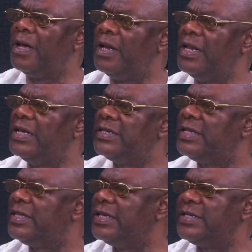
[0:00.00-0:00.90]

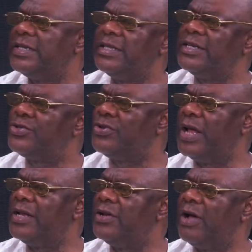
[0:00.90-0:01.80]
This
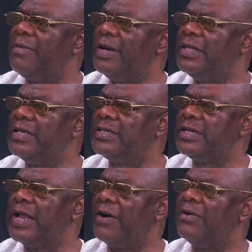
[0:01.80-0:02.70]
student did not merit this
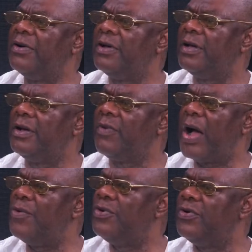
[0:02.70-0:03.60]
thing now. Why
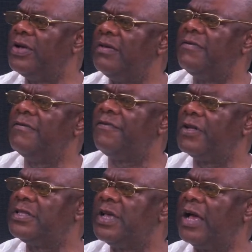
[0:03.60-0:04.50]
will you give him
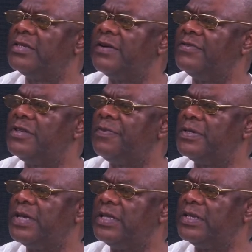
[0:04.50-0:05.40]

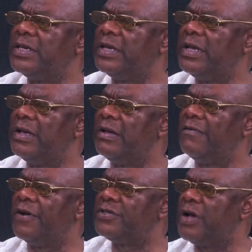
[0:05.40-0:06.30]
70%
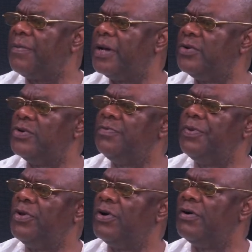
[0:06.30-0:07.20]
for somebody who is
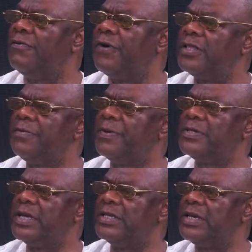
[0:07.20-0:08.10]
below
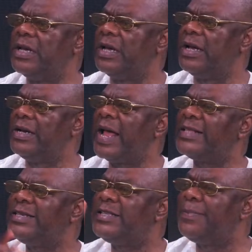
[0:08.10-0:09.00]
40%?
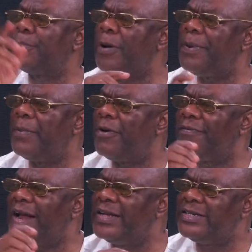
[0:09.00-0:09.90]
That is the problem of
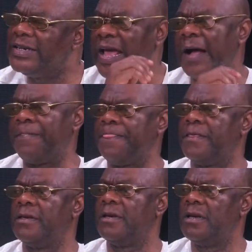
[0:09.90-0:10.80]
Nigeria.
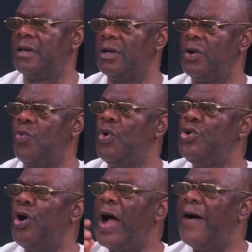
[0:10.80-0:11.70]
We
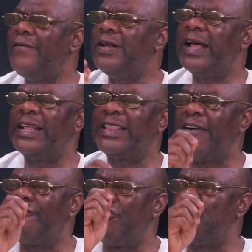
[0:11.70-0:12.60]
don't have leaders that are
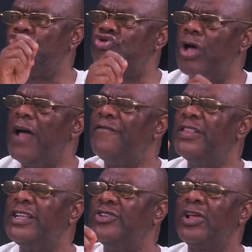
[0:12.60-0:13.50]
focused.
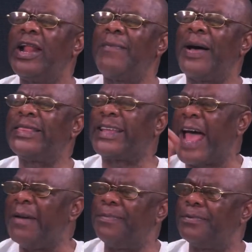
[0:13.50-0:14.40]
Everything is all about
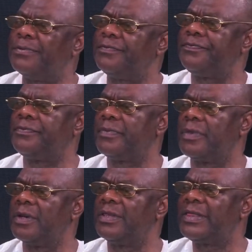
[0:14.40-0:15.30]
tribe.
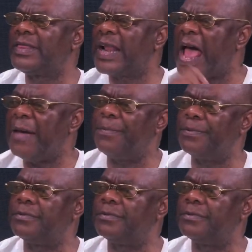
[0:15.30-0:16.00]
Tribe.